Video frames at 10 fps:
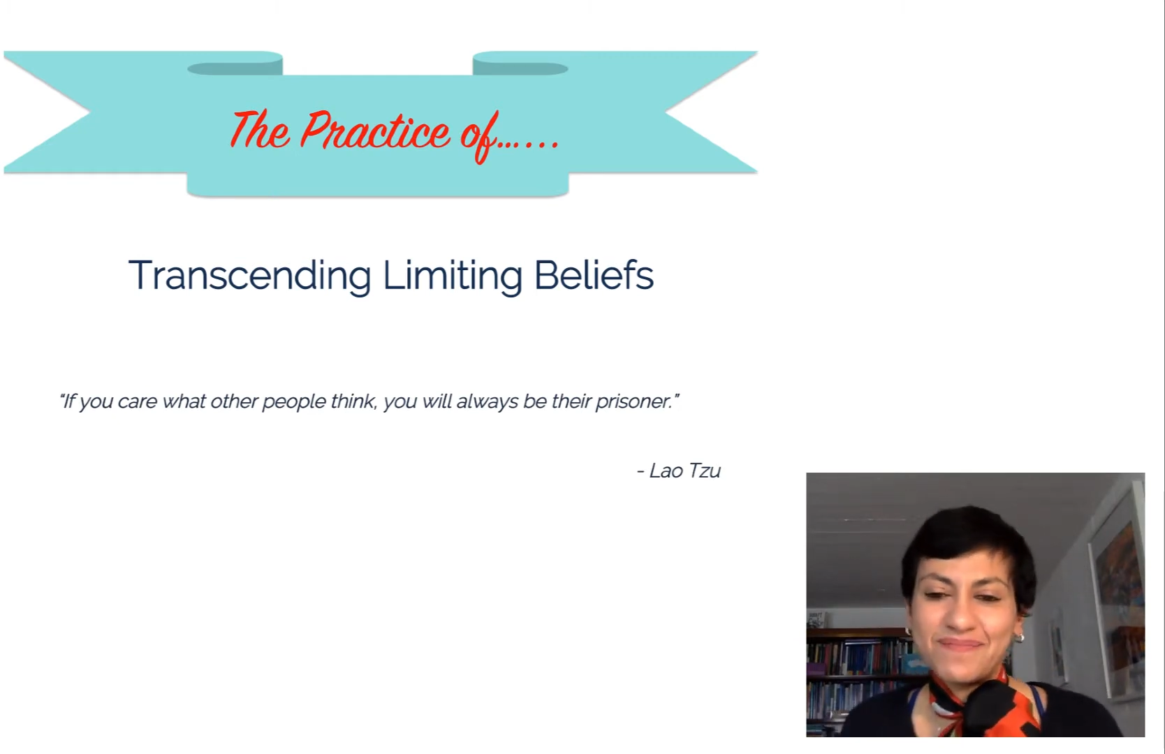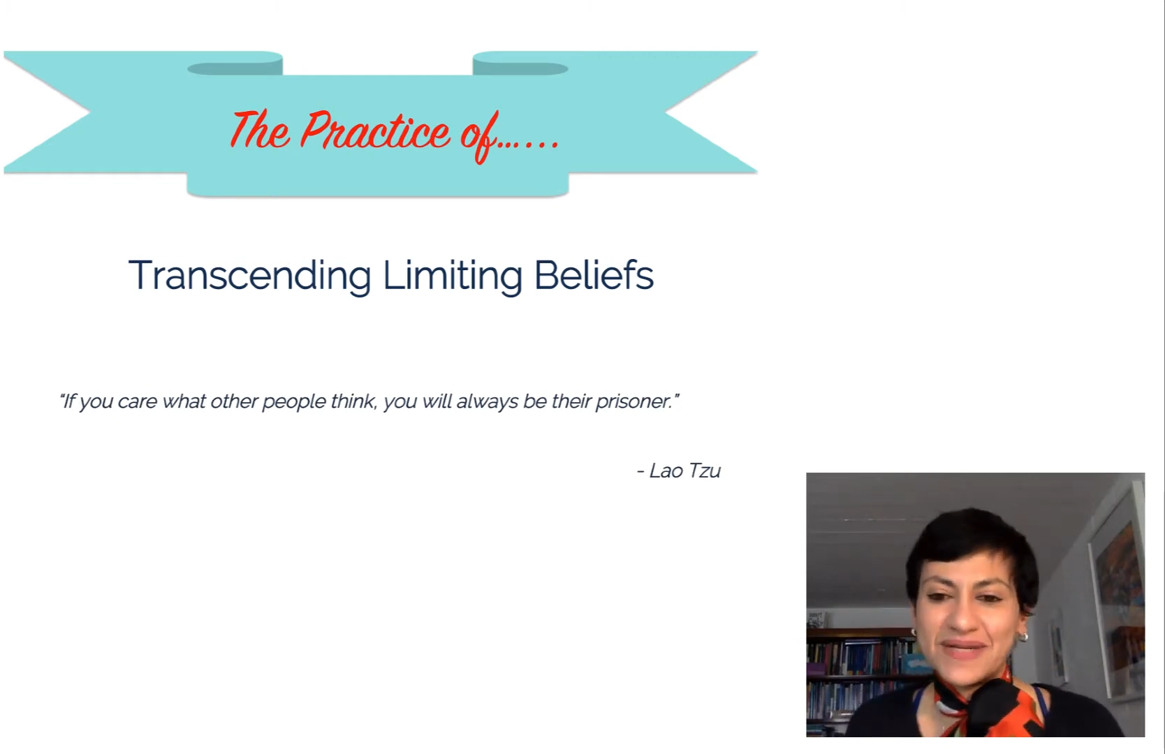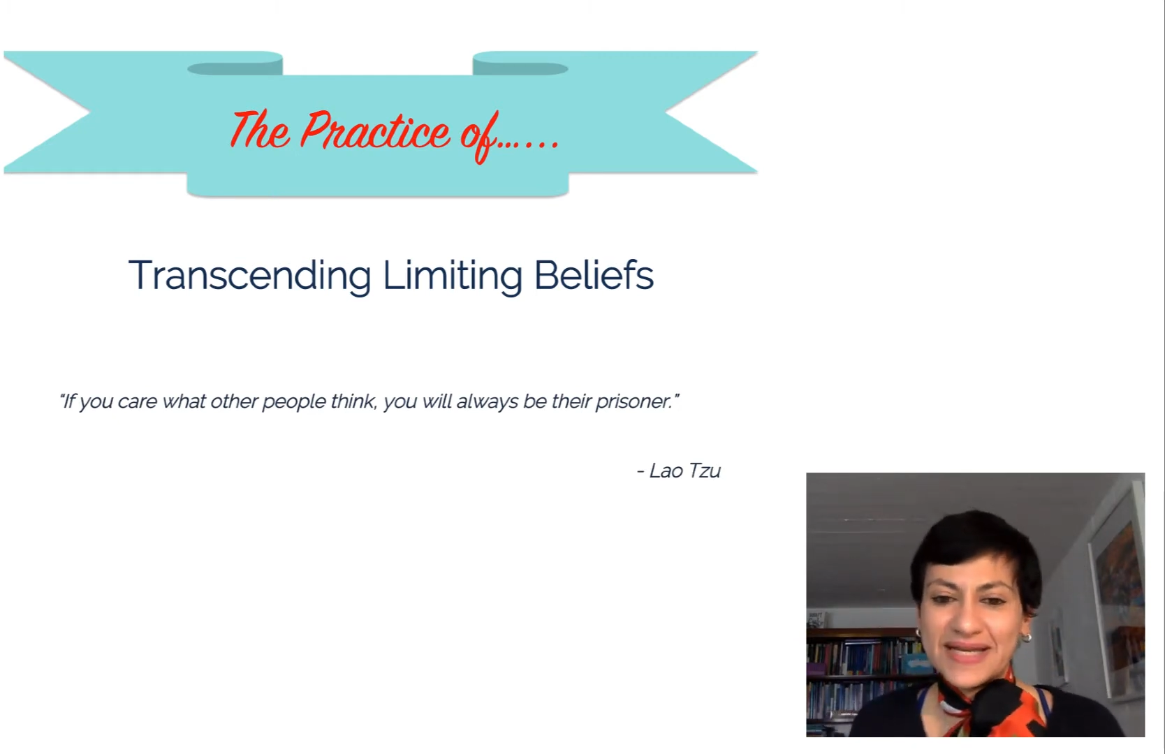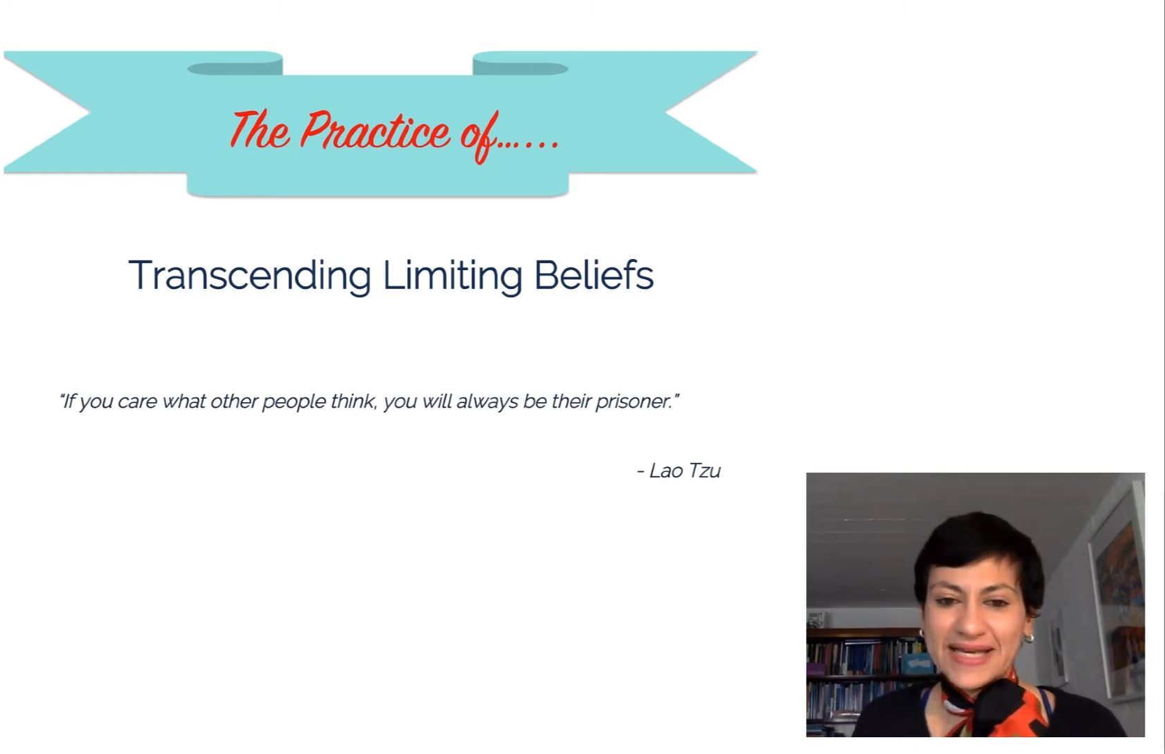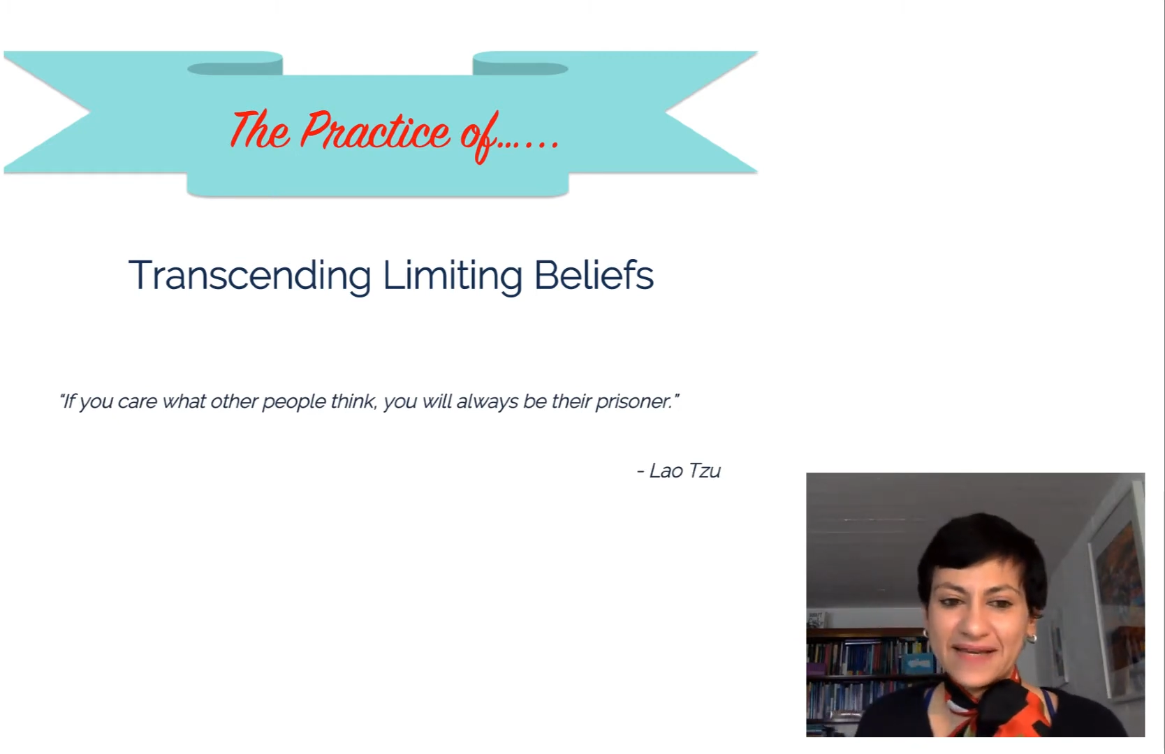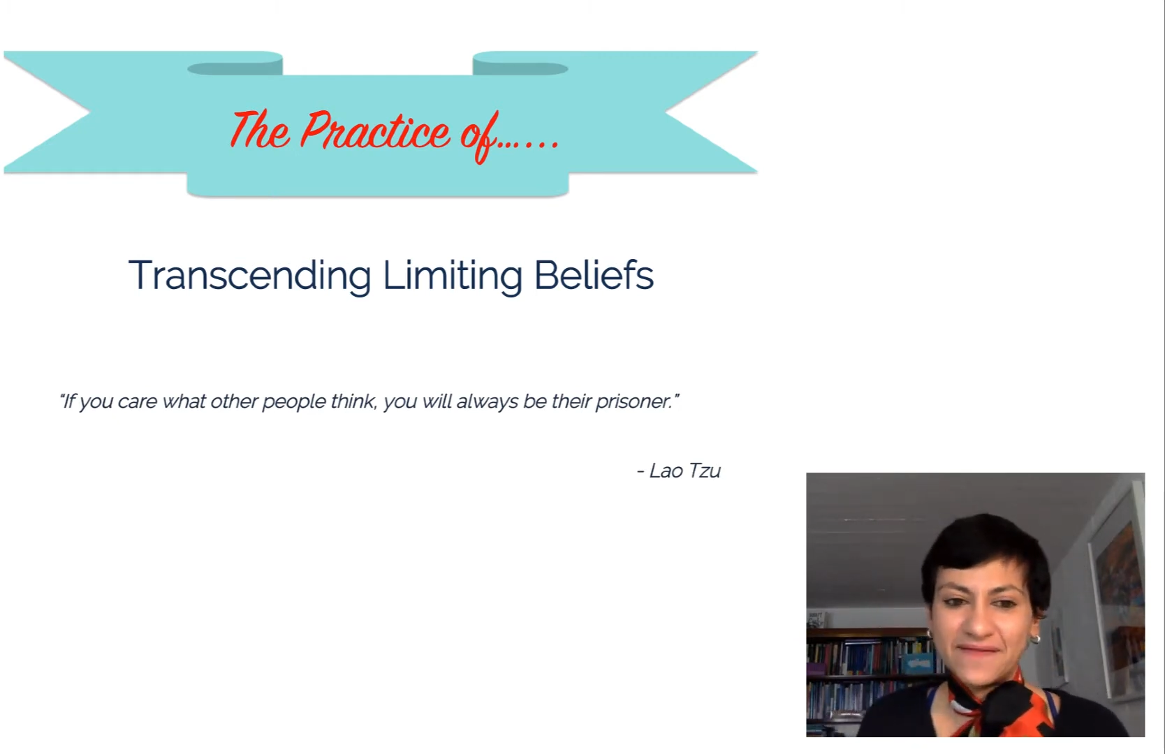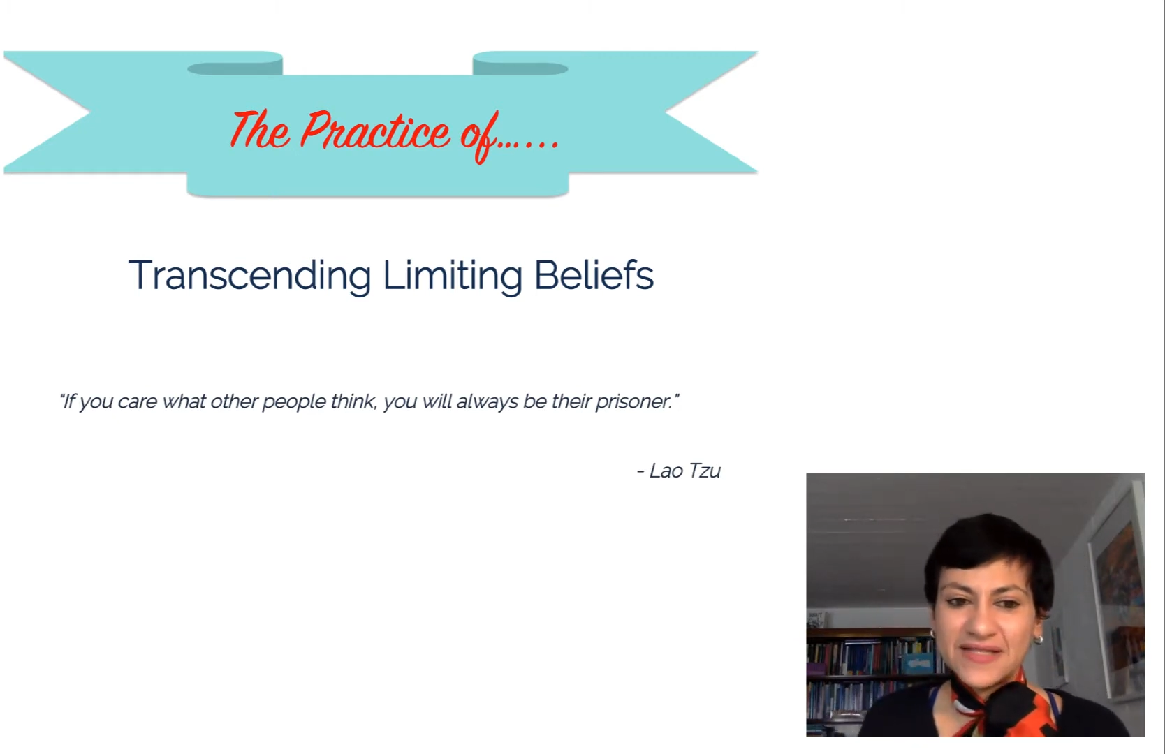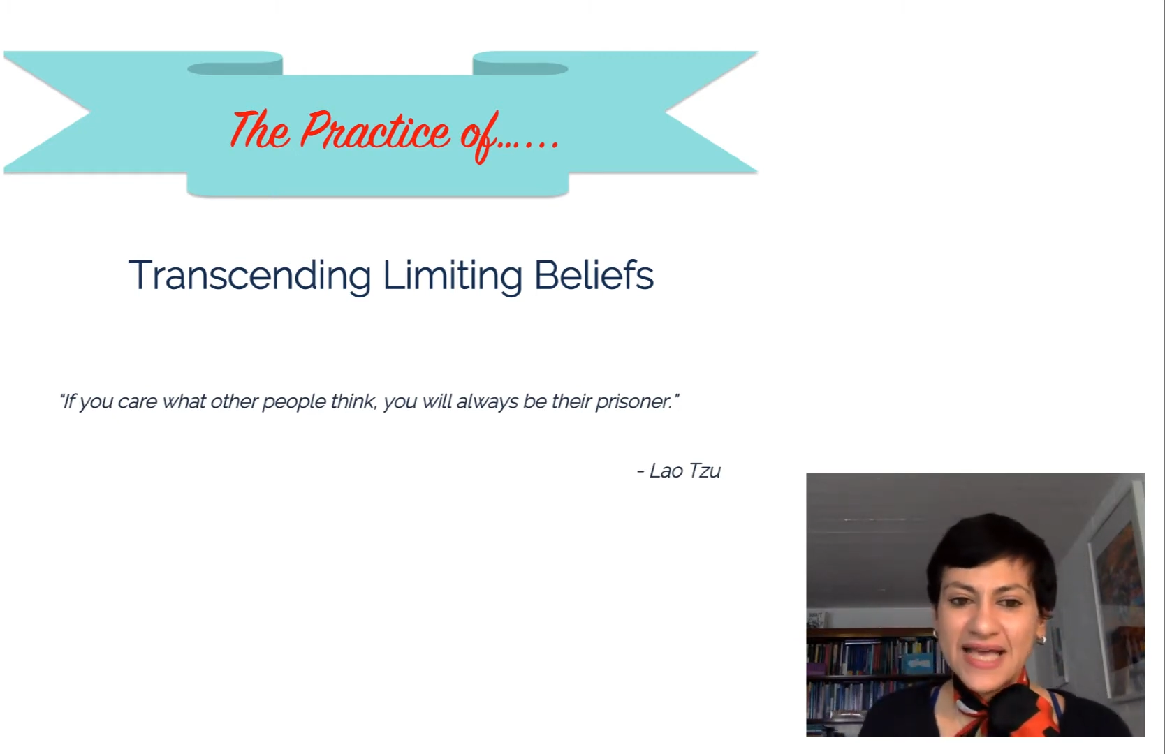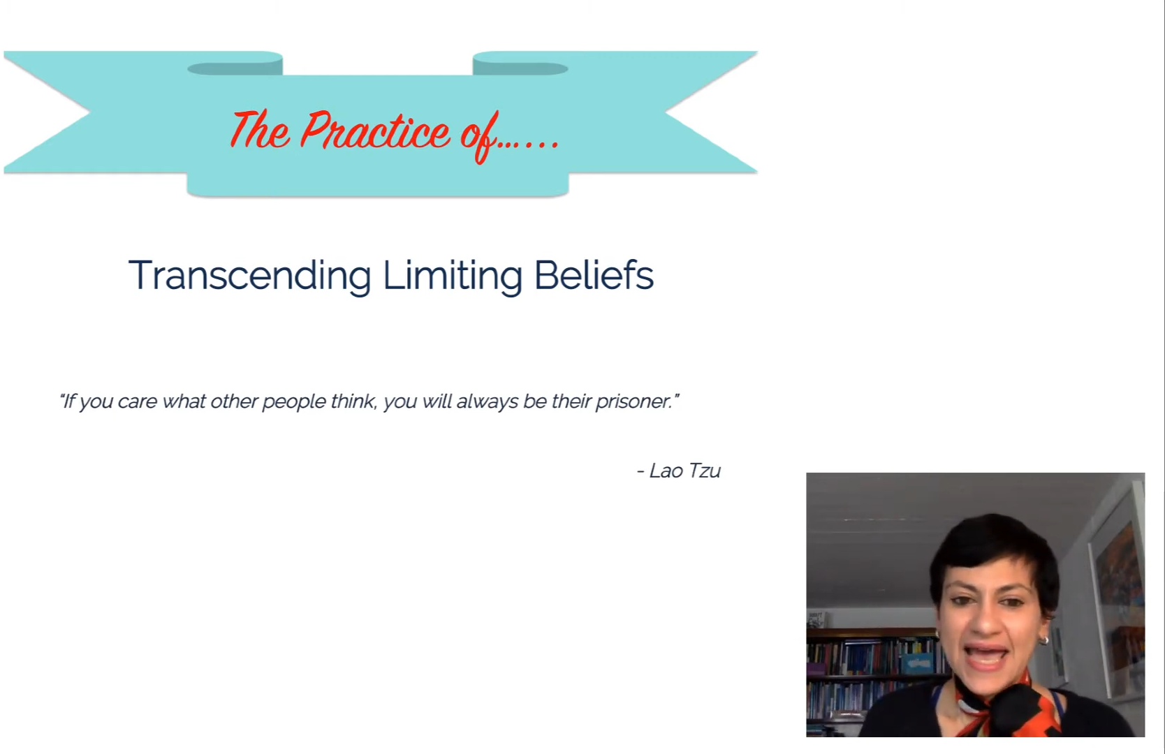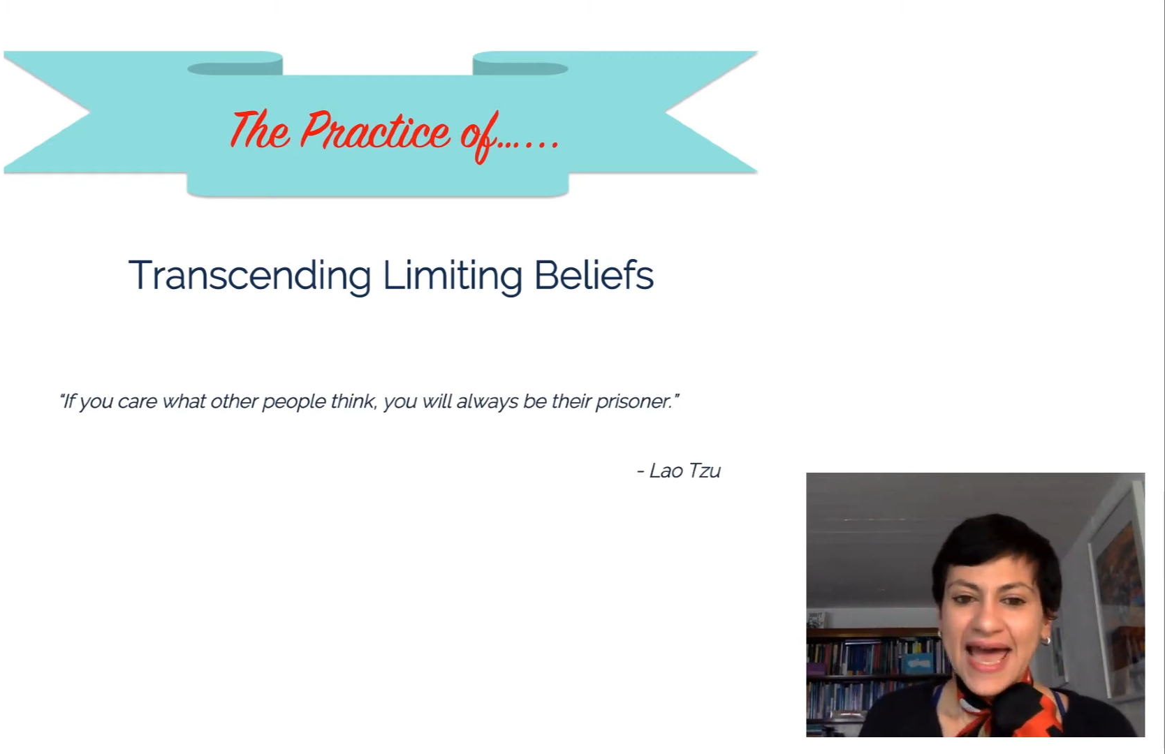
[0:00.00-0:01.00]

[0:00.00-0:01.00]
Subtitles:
beliefs.